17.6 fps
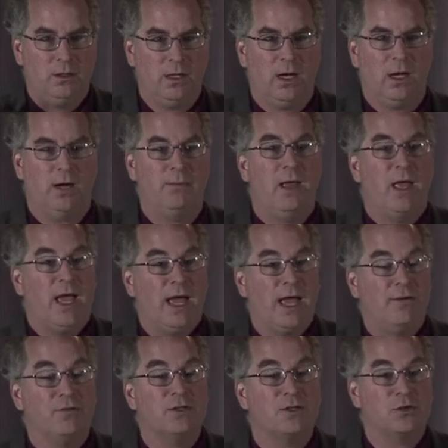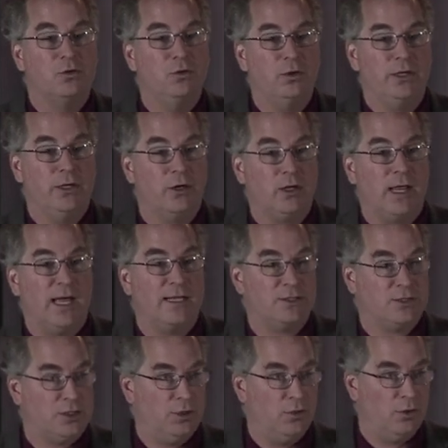have the school year
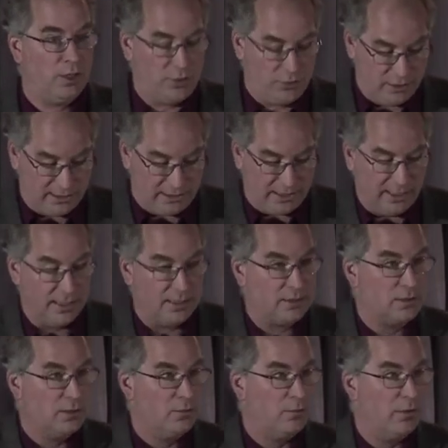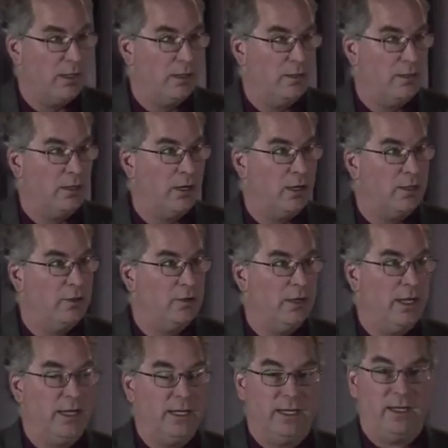last 200 days rather than
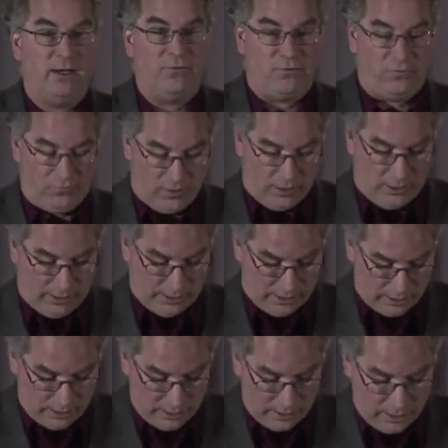180 and falling,